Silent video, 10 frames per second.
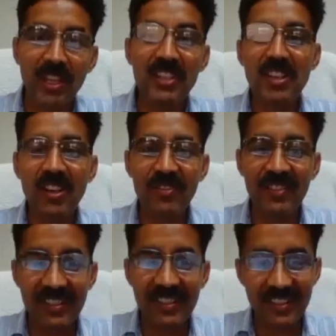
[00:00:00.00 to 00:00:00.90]
potential of
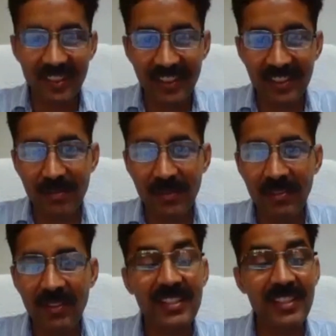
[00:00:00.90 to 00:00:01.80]
its its
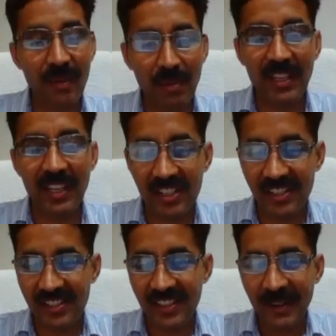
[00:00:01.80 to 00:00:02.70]
various
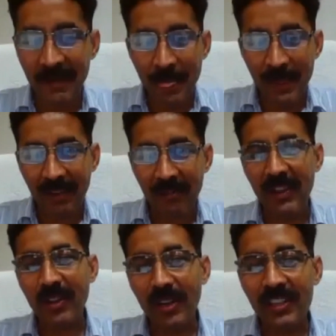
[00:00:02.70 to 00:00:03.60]
applications,
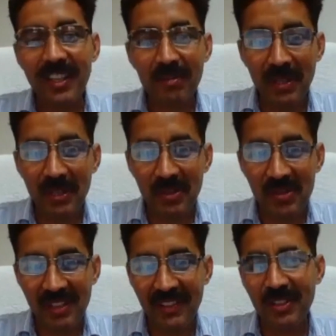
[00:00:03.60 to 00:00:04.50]
where all it can be
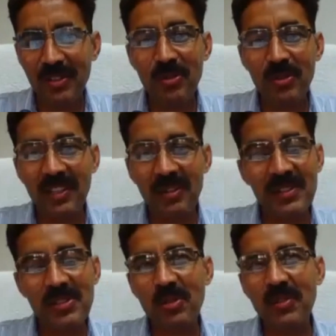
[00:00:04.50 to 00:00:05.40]
used. I mean, you uh,
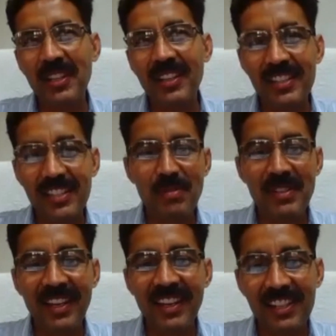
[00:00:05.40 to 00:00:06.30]
you are so very
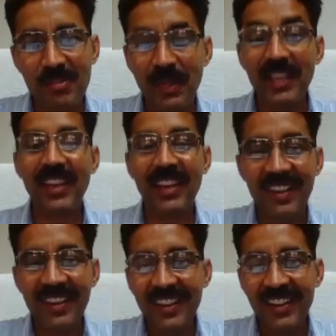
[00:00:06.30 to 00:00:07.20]
exceptional in
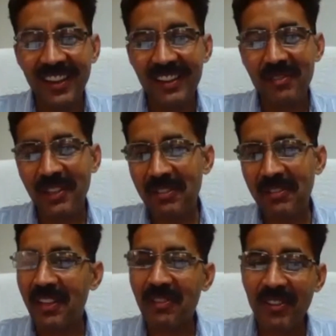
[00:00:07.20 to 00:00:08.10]
explaining and
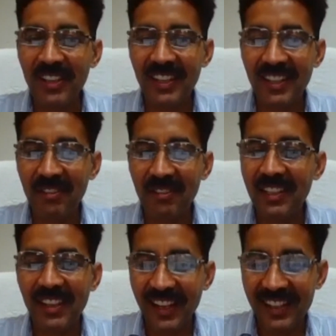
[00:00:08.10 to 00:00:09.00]
very wonderfully and
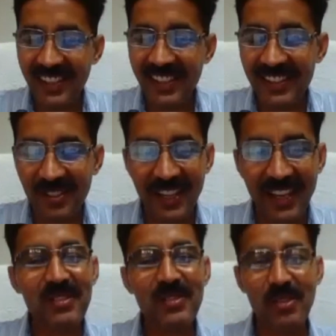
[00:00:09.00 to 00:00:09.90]
very nicely. So
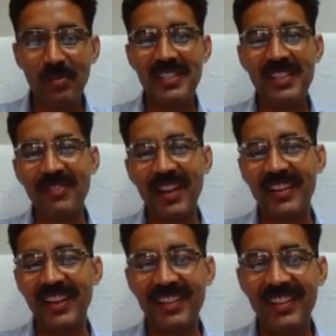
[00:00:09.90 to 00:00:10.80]
thank you so much. In
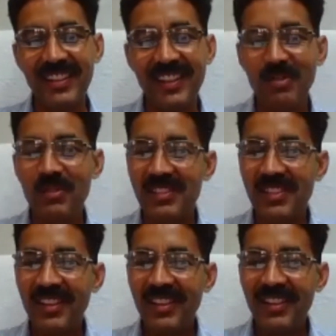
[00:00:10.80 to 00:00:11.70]
fact, I think it
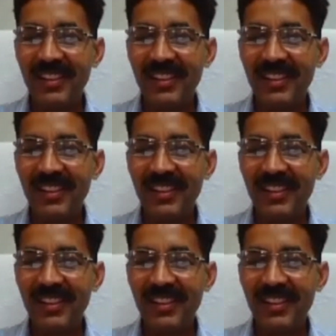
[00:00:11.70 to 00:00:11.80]
was